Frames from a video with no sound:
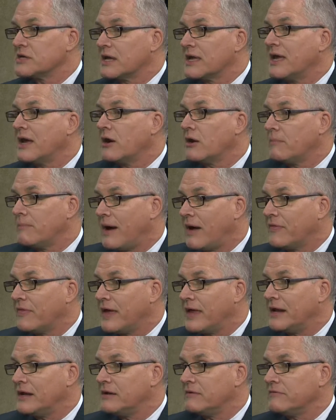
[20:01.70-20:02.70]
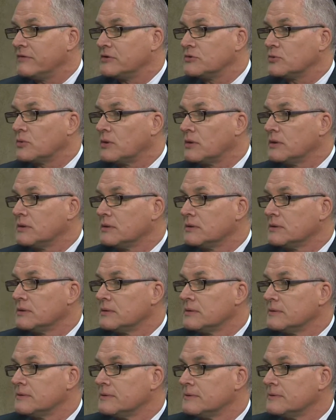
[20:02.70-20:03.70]
that care about that individual. Yeah,
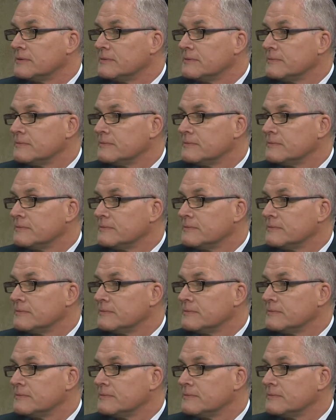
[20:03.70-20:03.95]
good